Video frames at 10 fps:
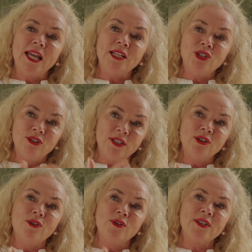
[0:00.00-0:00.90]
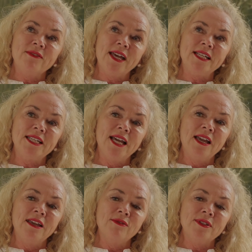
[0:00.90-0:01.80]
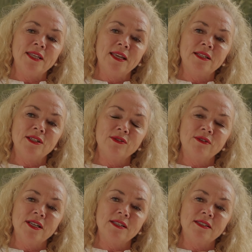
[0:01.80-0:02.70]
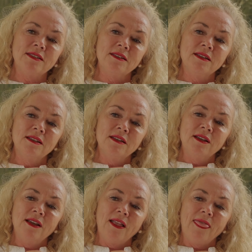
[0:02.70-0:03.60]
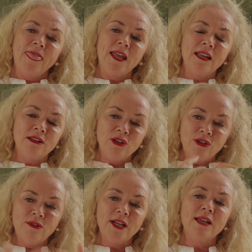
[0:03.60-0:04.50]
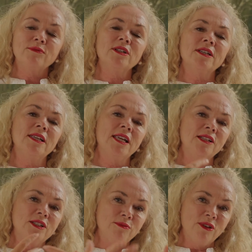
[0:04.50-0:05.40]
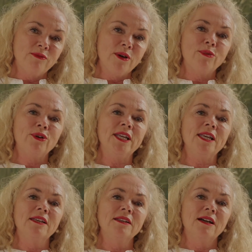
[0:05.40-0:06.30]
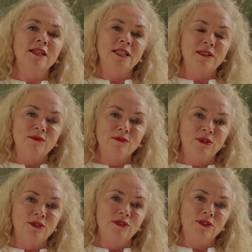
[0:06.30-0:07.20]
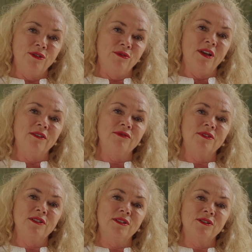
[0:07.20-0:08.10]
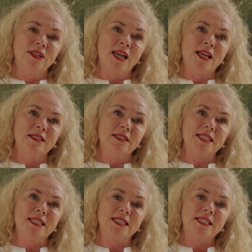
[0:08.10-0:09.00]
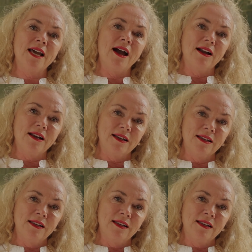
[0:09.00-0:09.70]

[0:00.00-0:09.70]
And during the course of that day, I was saying to Chris that I knew I kept on needing to move my body. I didn't want the grief to get stuck.